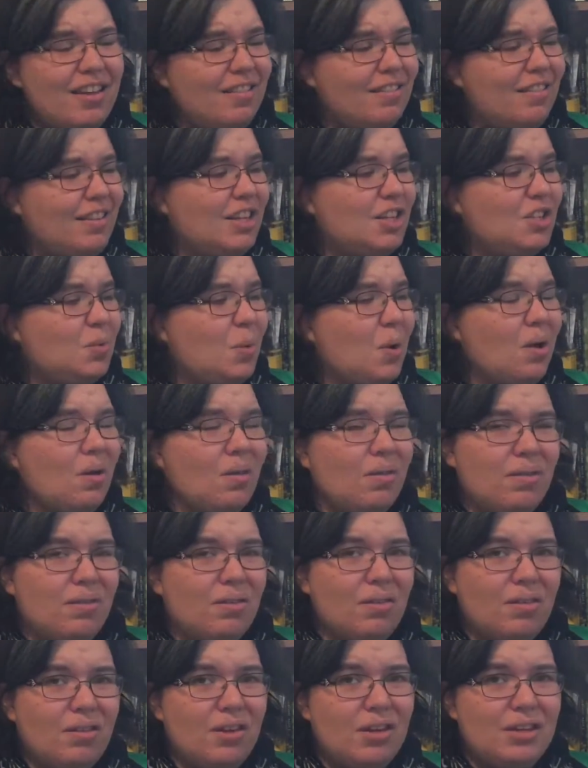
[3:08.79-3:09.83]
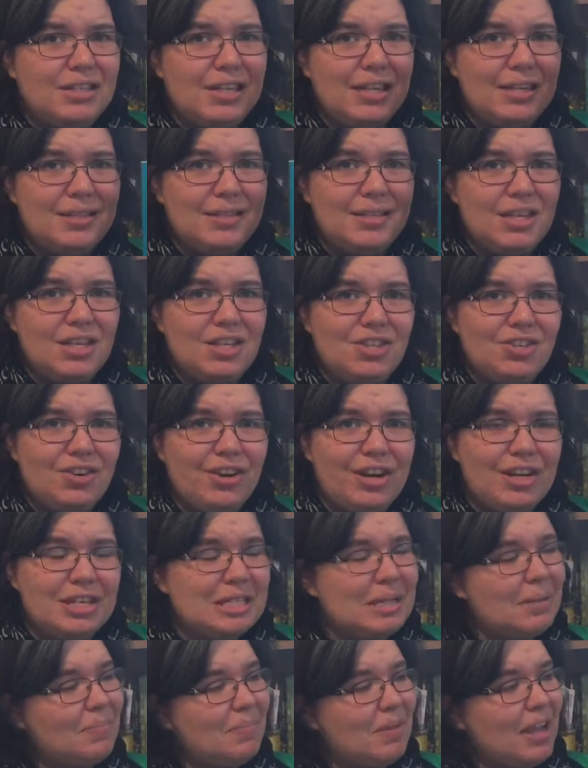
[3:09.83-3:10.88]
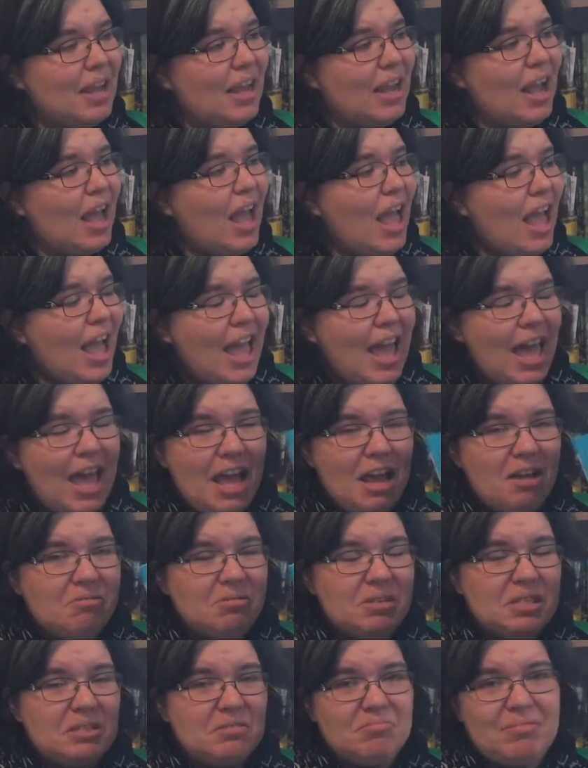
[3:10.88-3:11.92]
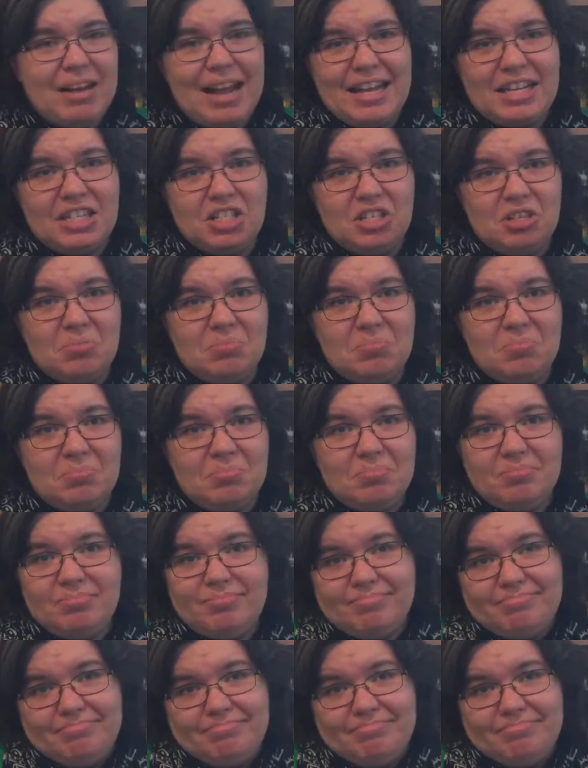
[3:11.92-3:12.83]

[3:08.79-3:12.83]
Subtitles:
the 12th or 13th century or something. It was random.